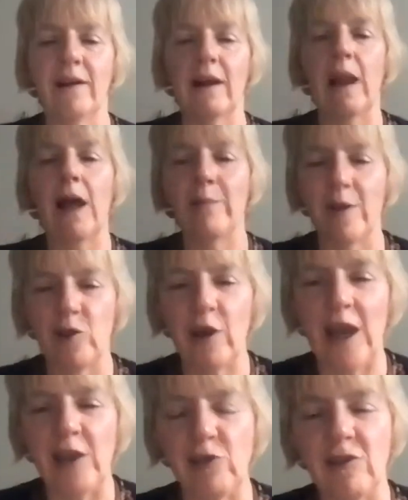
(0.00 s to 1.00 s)
climate
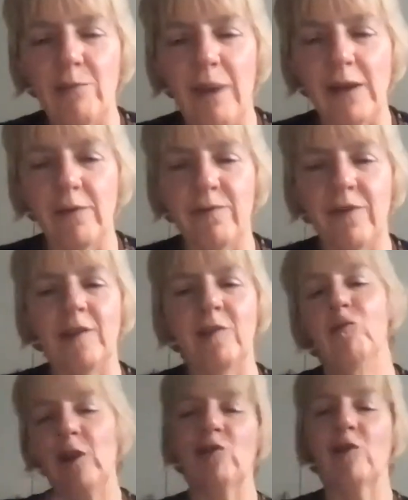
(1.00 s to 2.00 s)
change to benefit the
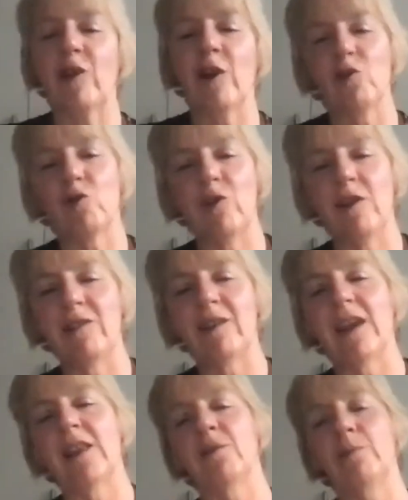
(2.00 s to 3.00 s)
richer countries
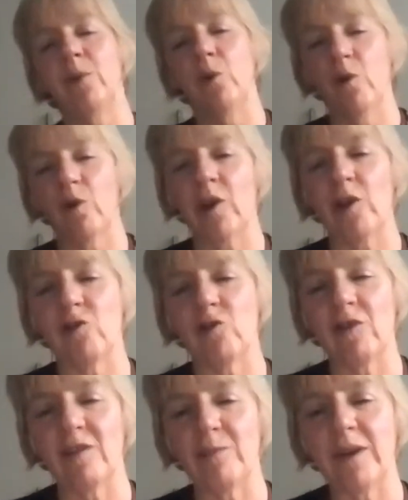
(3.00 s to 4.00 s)
against the poorer
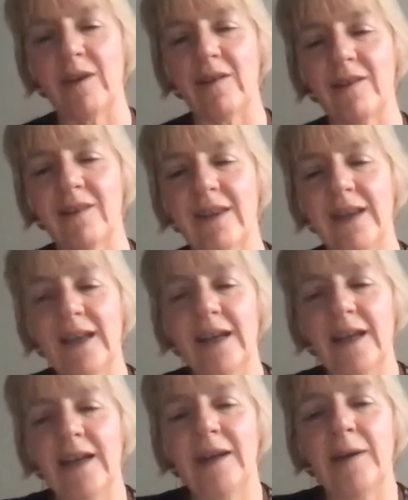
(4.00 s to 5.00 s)
countries because
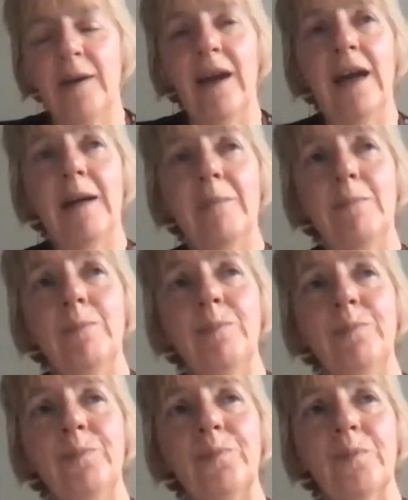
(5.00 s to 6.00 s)

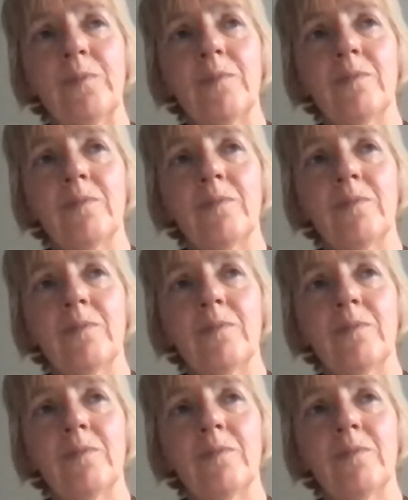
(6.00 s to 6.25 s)
um,